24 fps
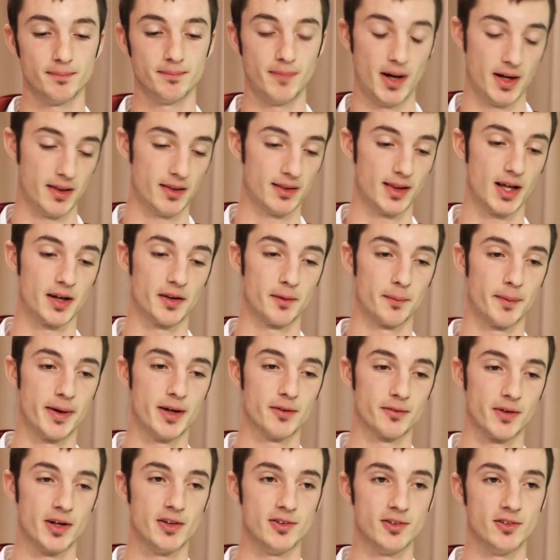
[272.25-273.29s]
my, a lot of the
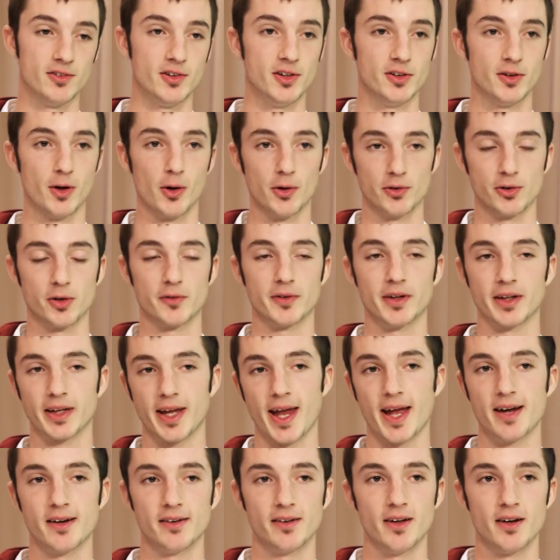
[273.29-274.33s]
main reasons he goes over to
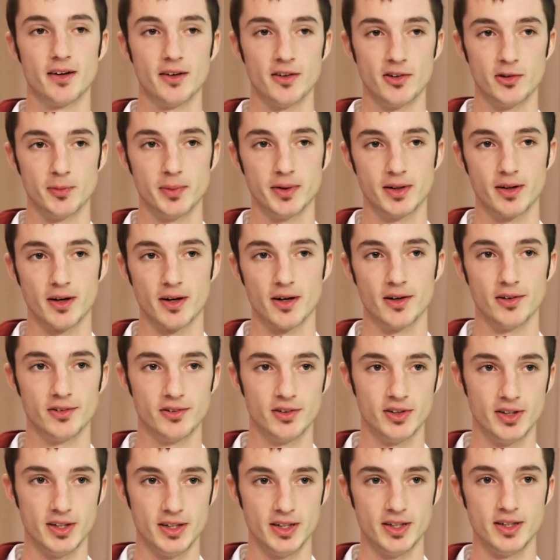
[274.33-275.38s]
Canada is
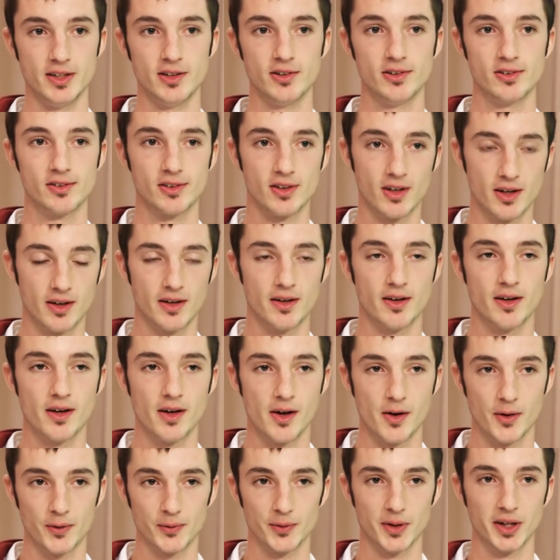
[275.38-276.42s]
because he's
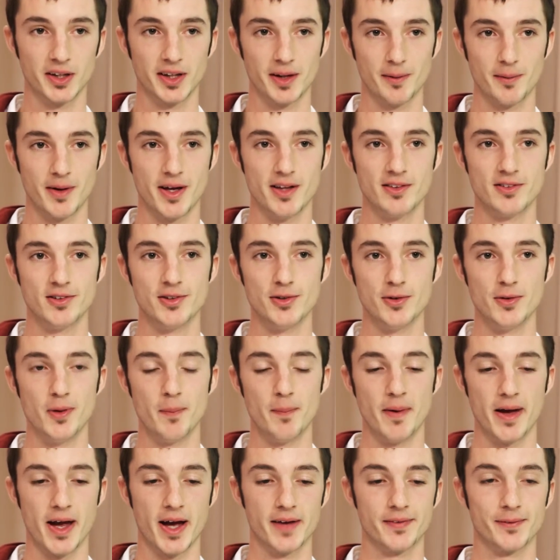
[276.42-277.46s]
really into
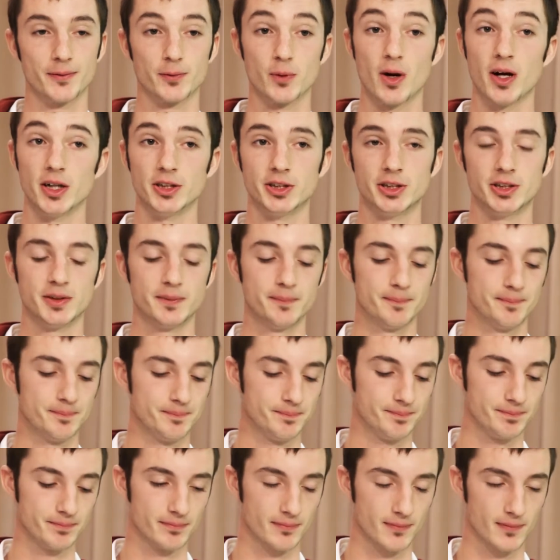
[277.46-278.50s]
the band Rush.
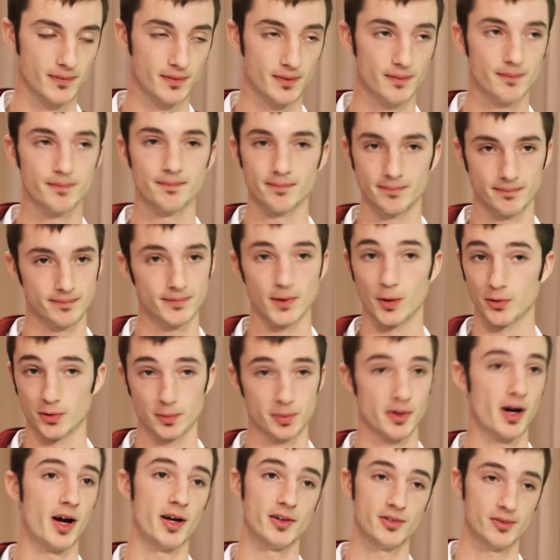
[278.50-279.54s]
No
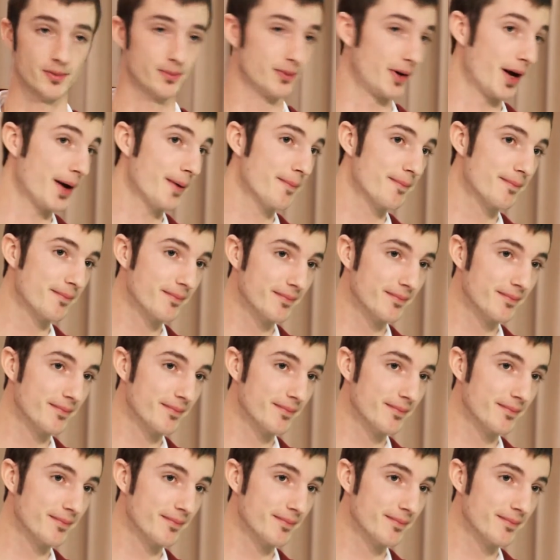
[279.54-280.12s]
surprise, right?